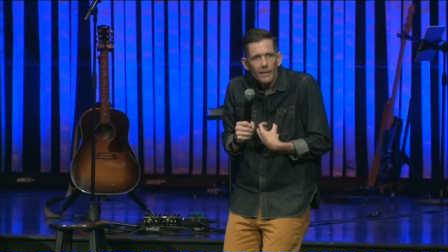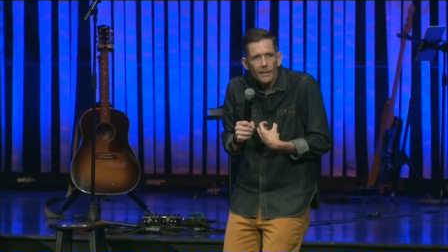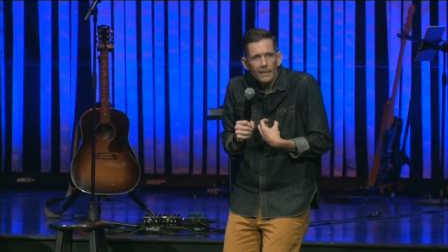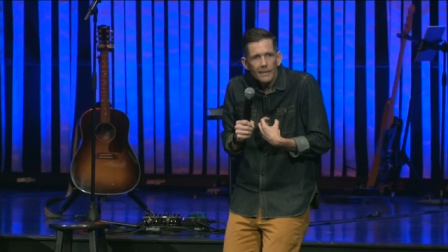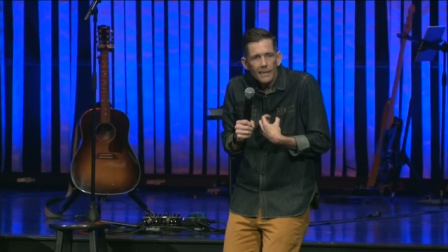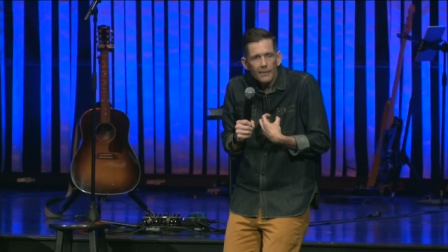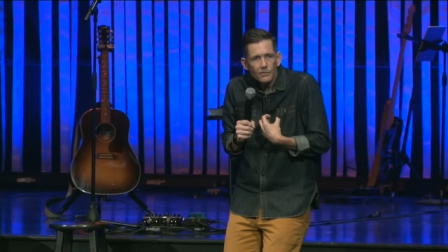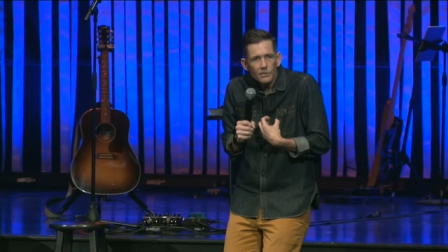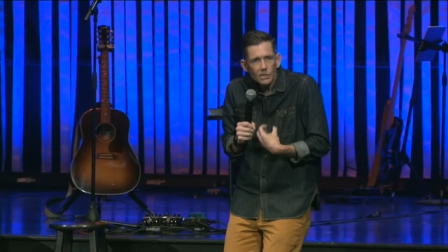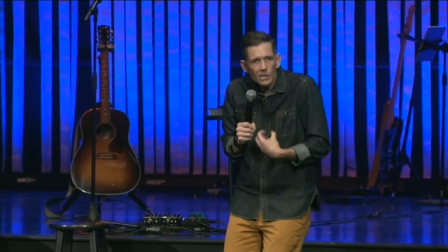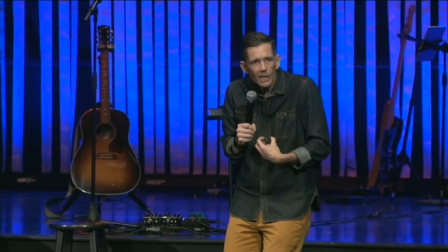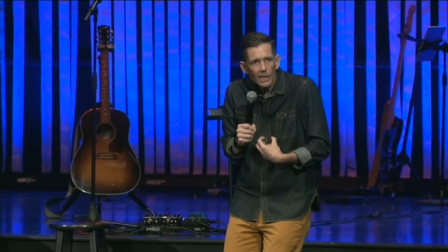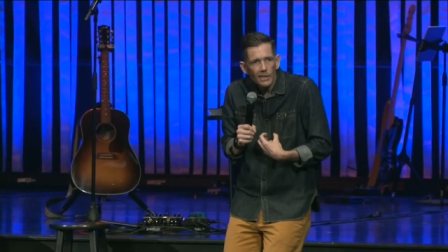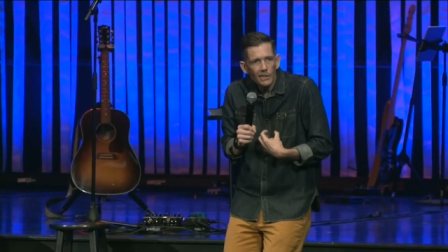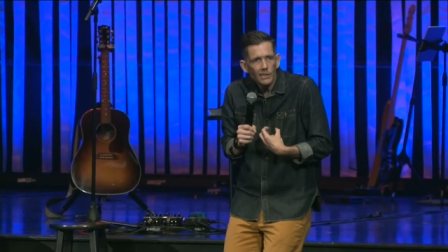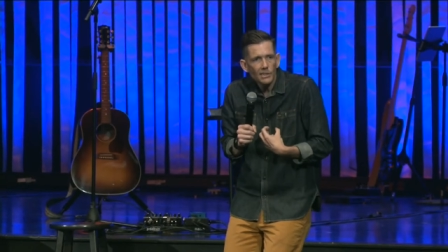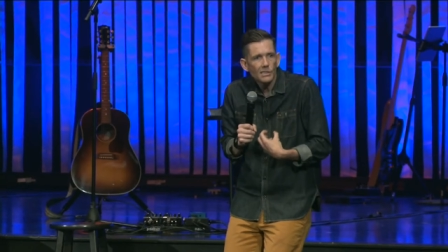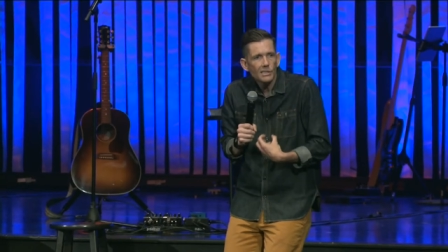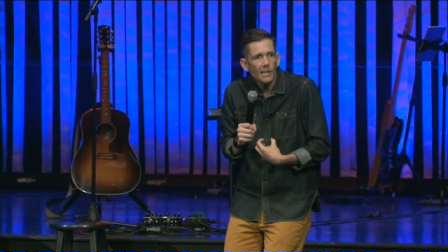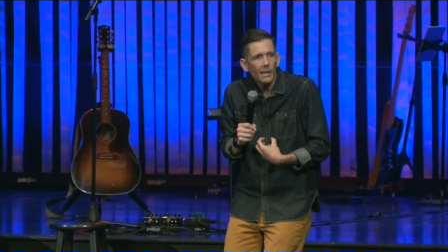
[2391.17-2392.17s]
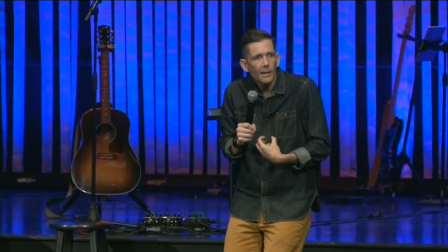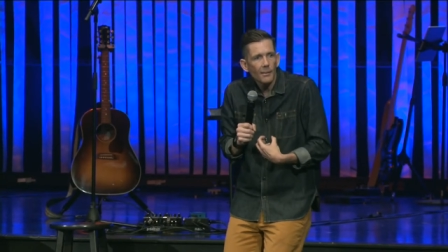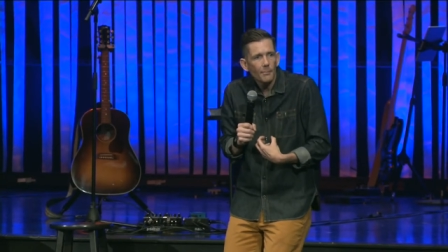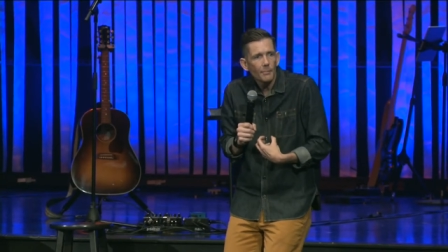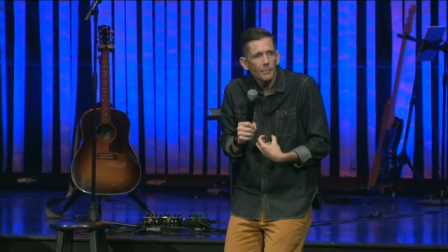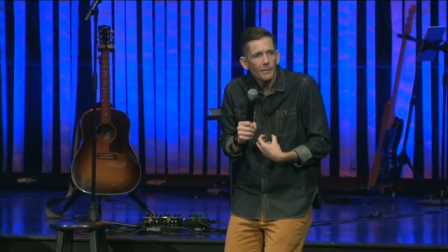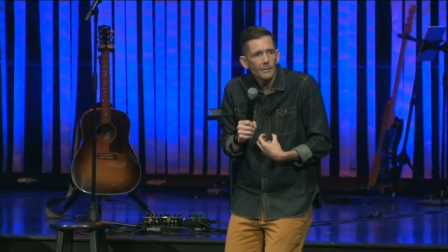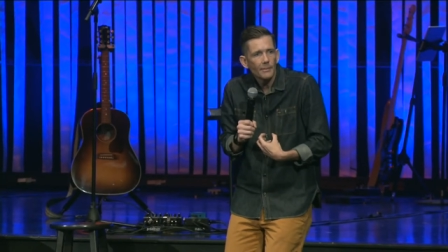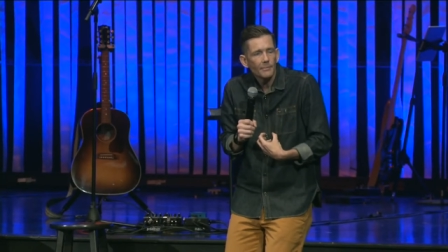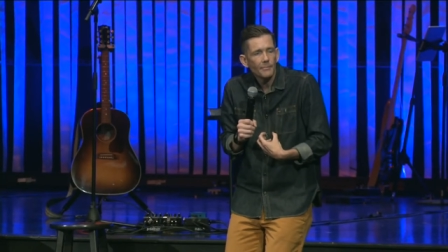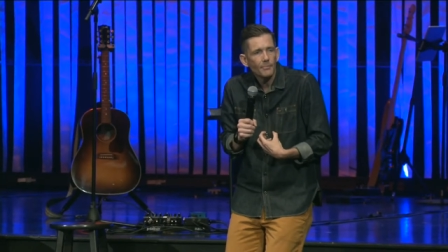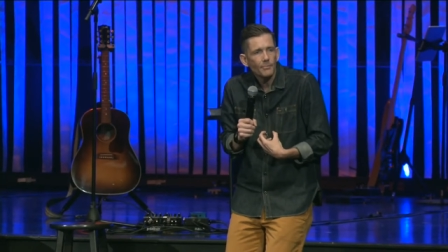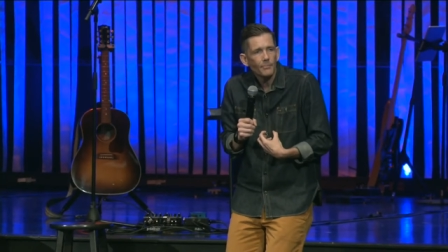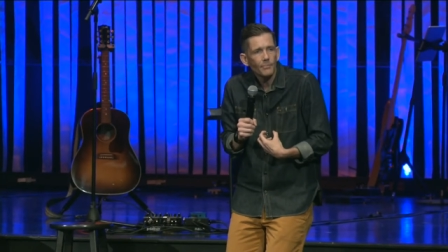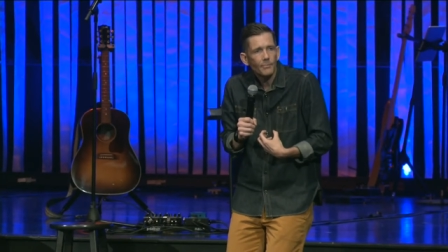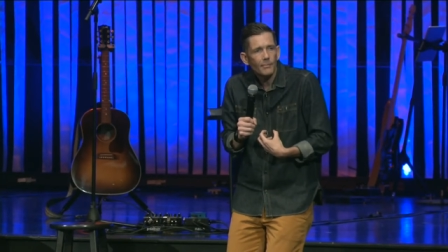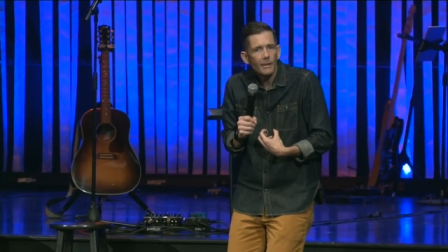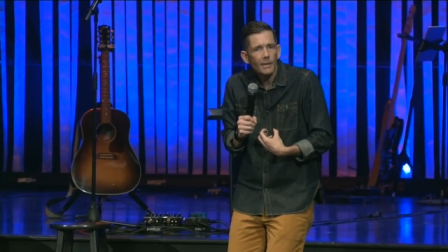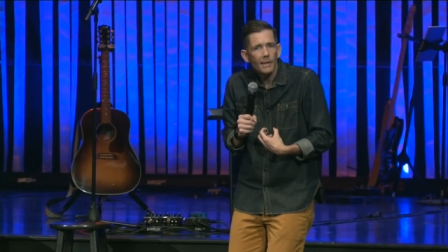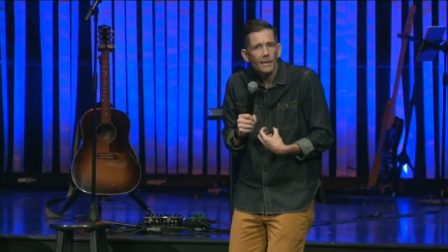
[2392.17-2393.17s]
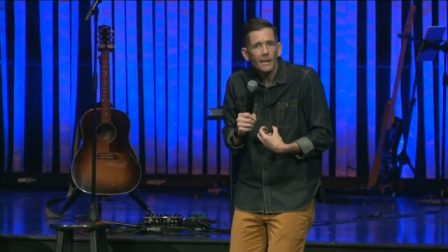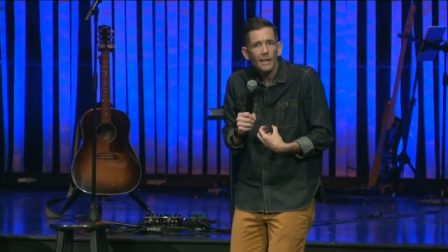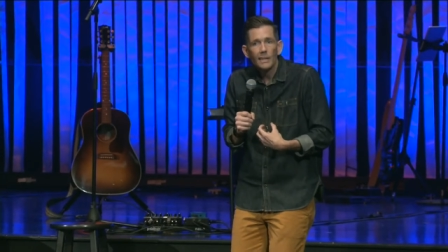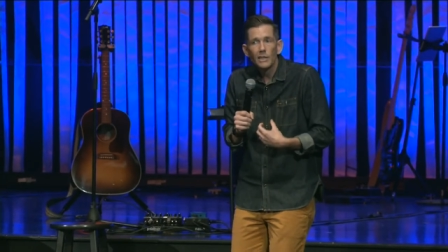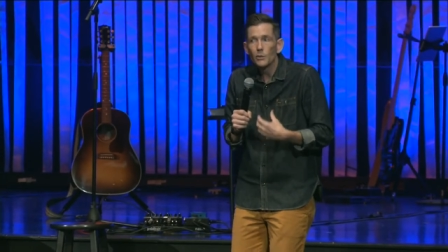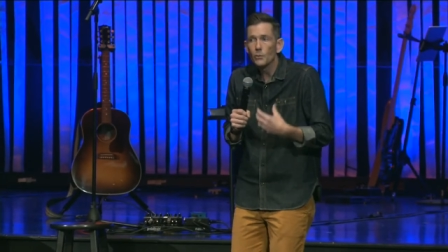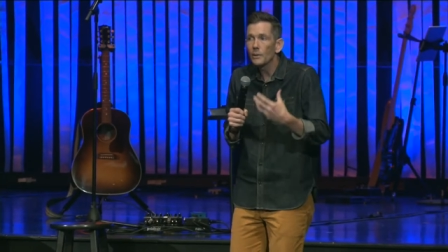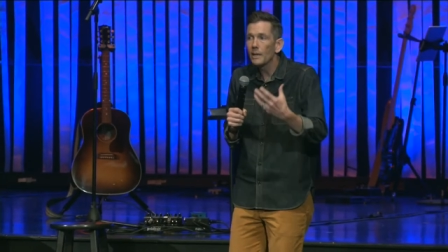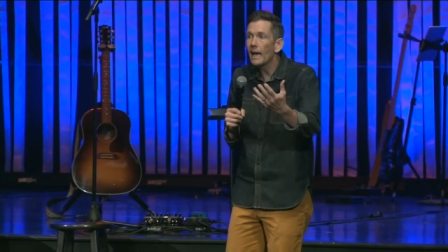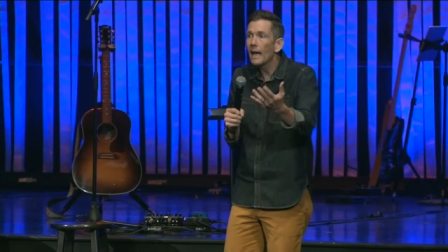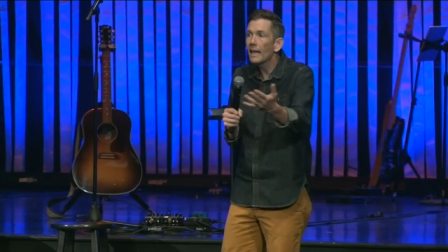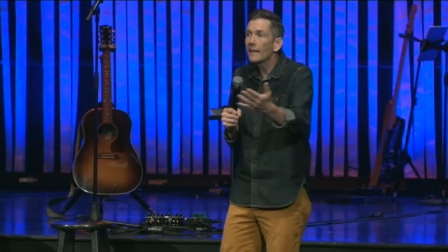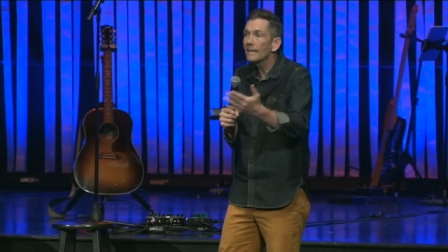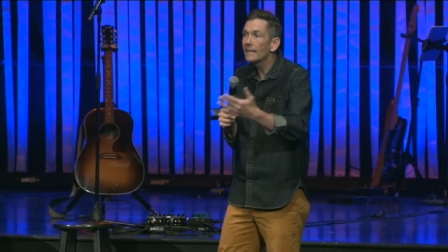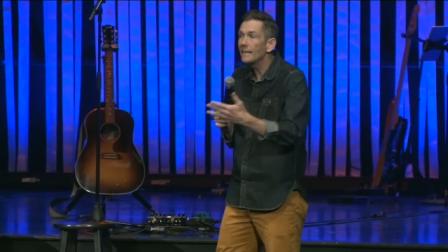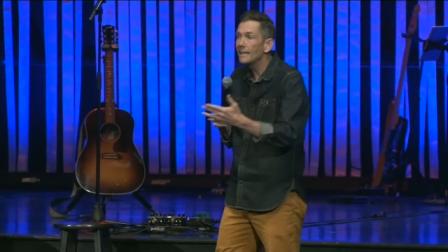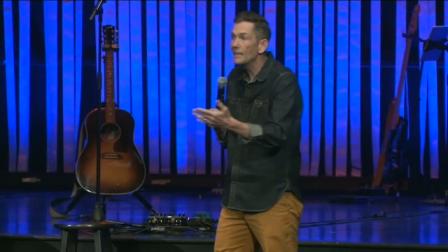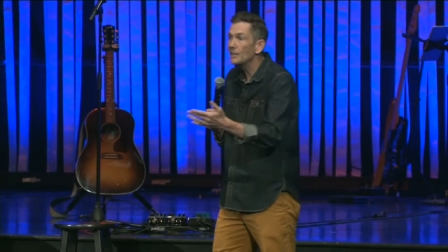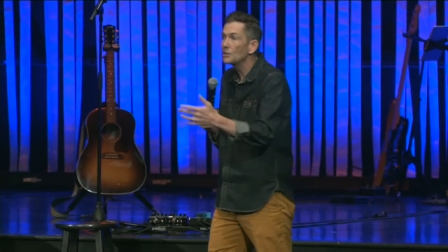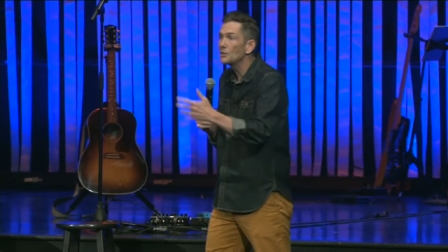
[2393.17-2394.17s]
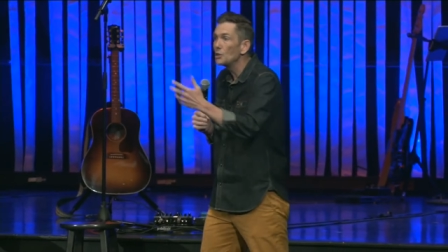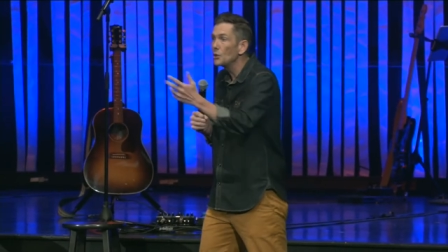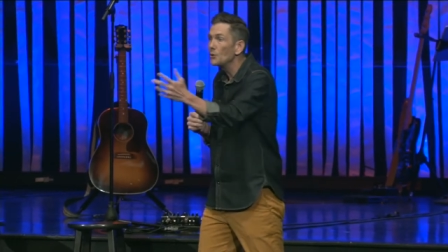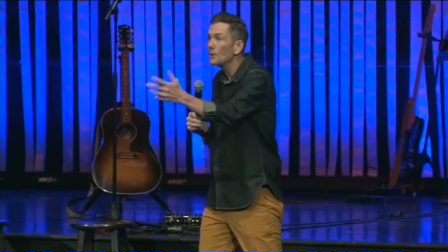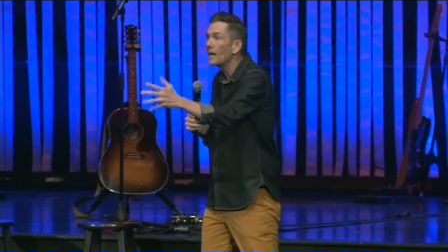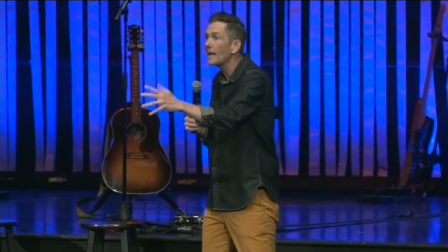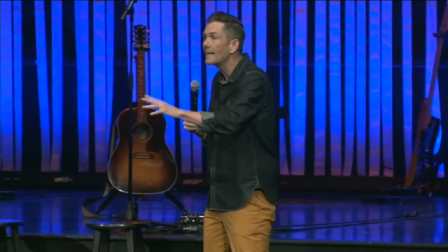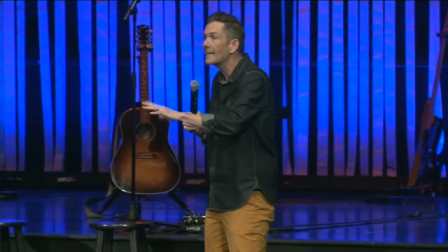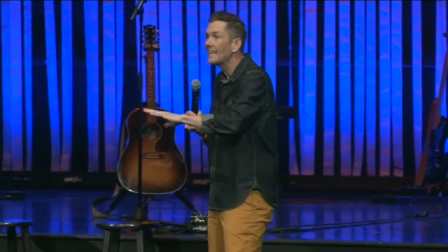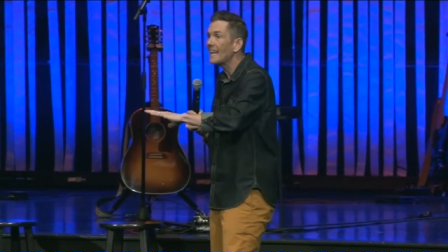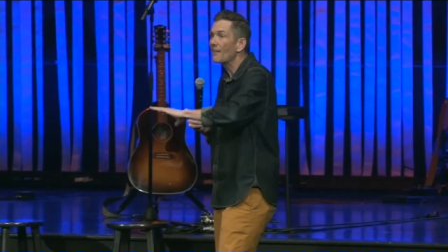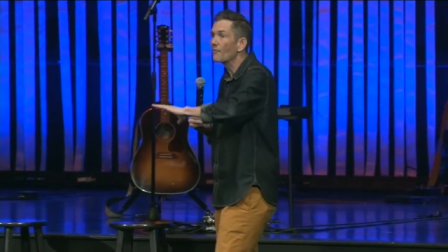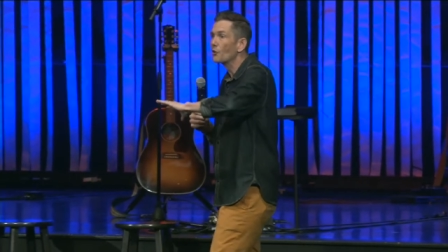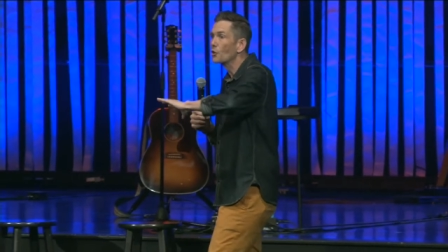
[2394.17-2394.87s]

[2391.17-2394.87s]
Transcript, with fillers: they've chained us up. And the reality is, you and I can have